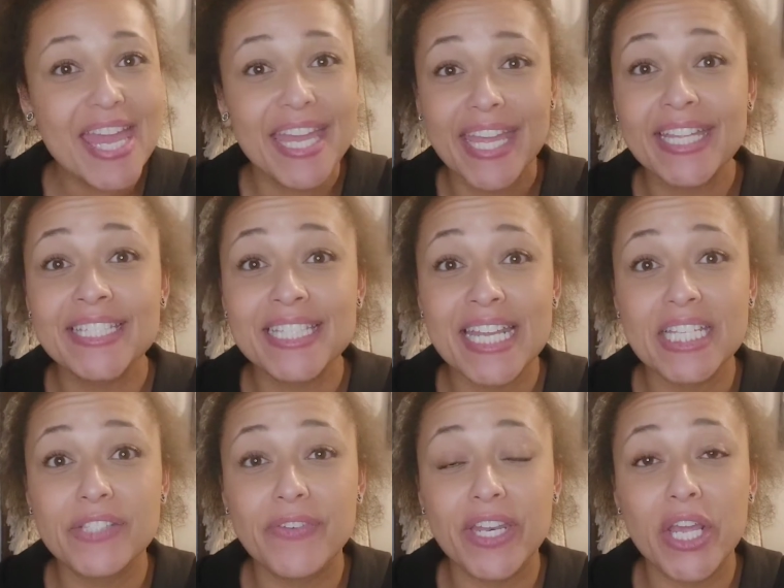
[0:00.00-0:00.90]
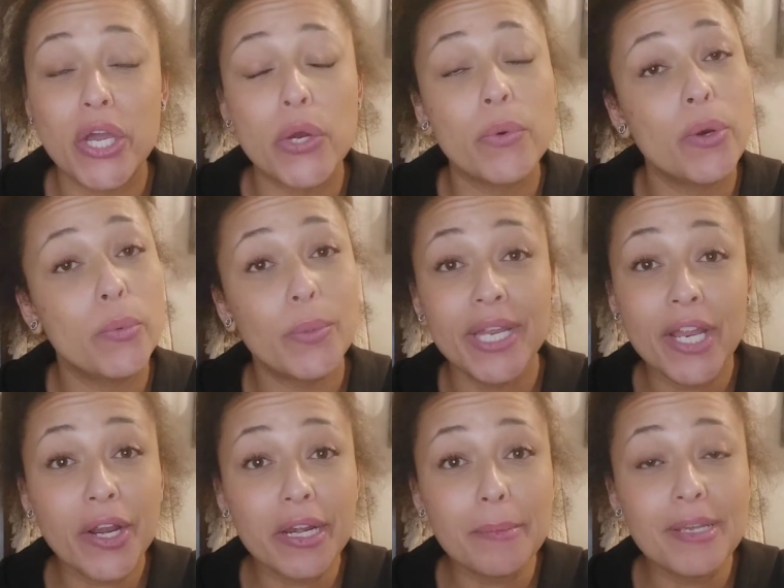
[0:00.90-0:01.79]
In today's video, we are
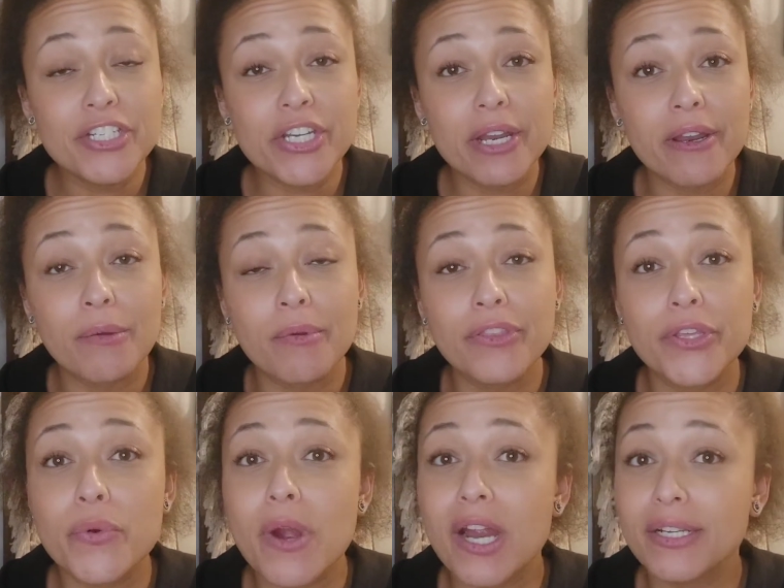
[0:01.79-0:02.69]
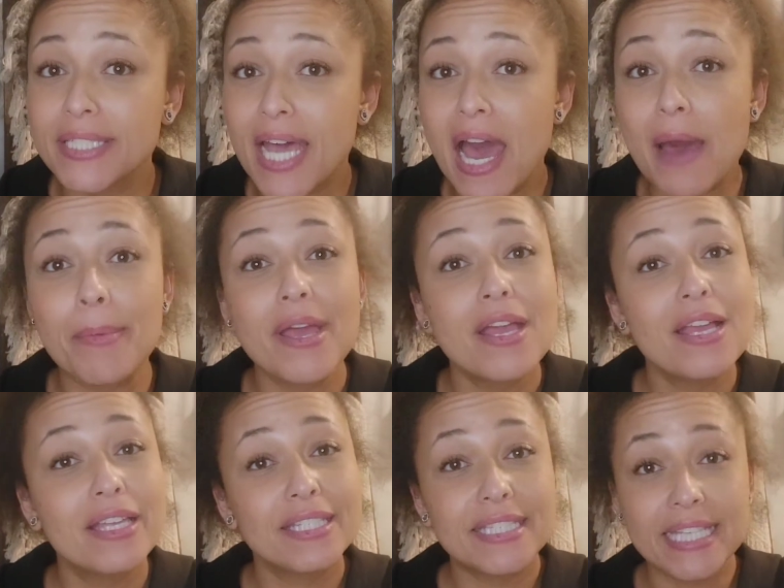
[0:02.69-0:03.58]
going to be sharing with you our top
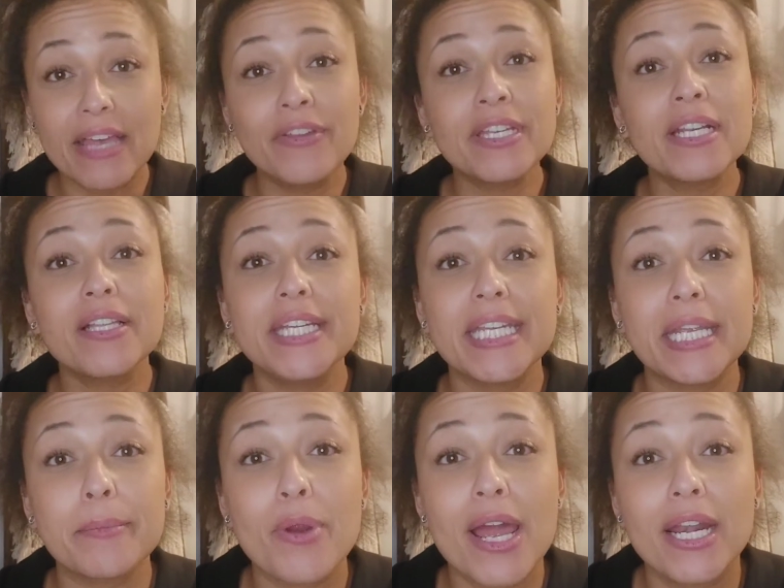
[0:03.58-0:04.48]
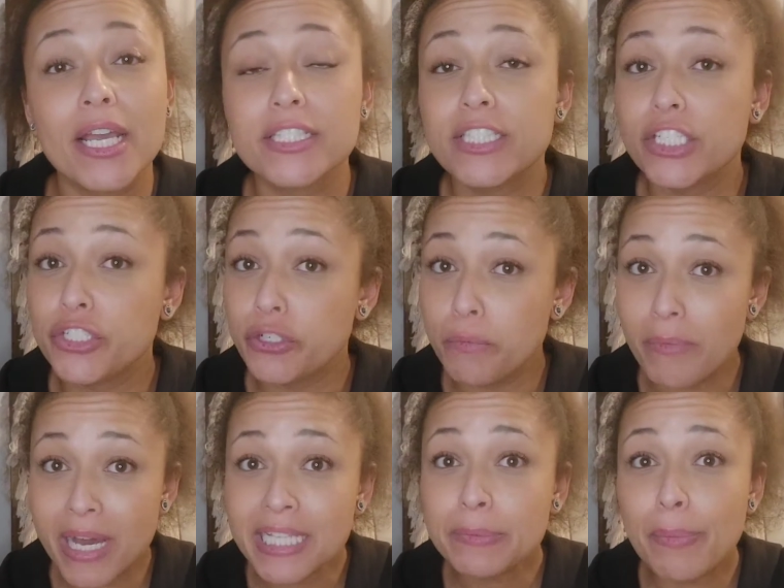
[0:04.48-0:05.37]
7 cleaning products that you
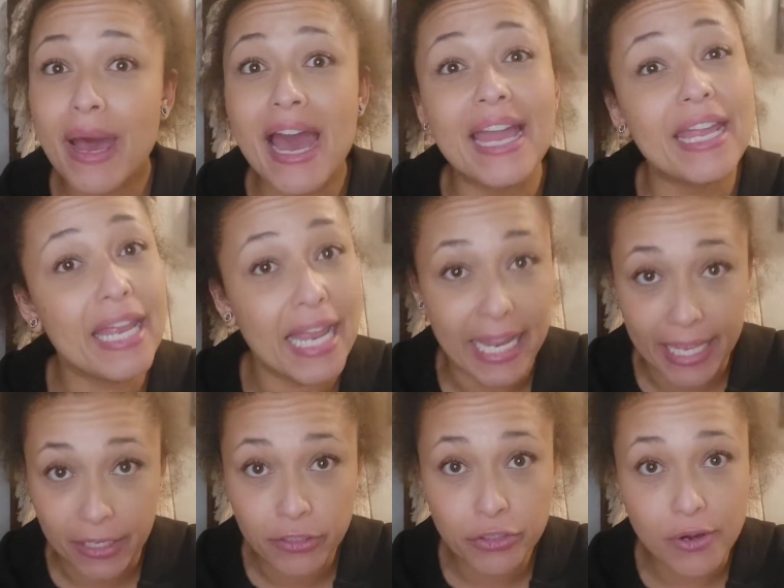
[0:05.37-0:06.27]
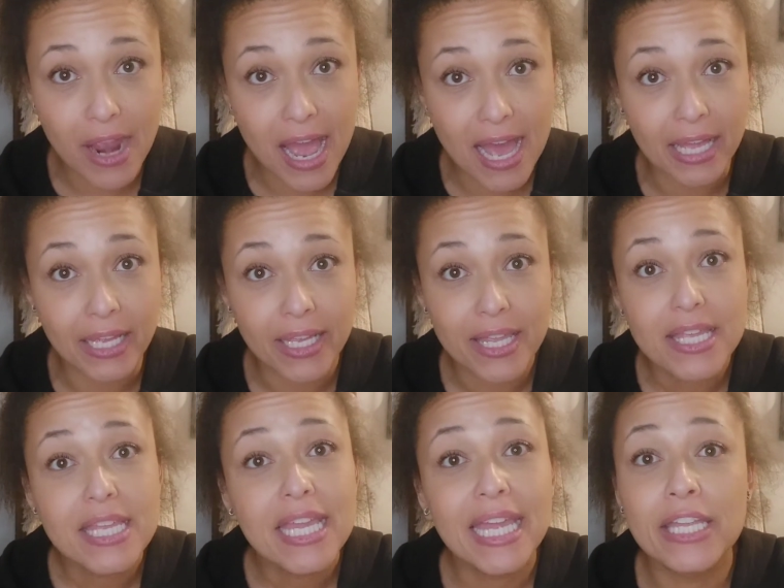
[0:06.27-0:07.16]
must buy and try
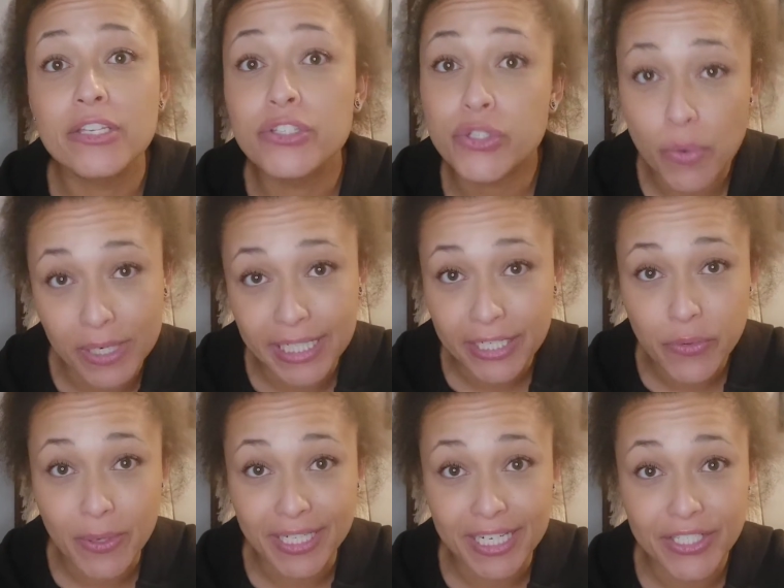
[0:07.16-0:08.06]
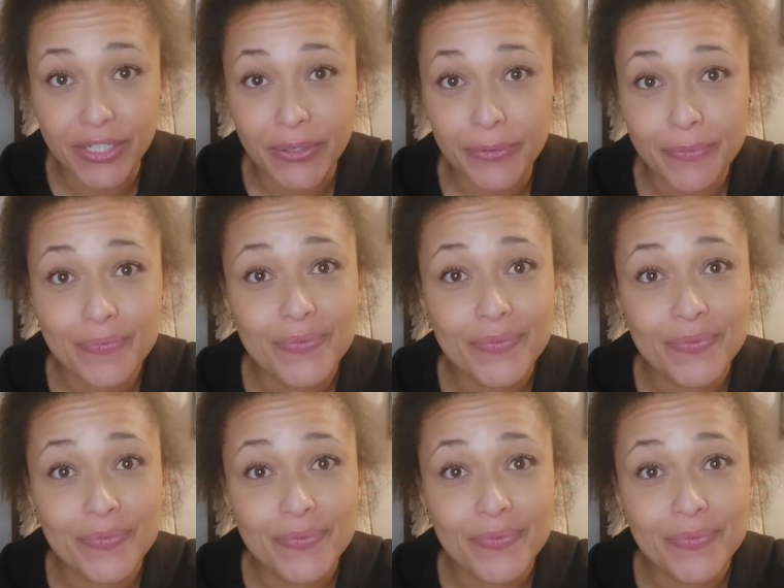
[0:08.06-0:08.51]
in 2022.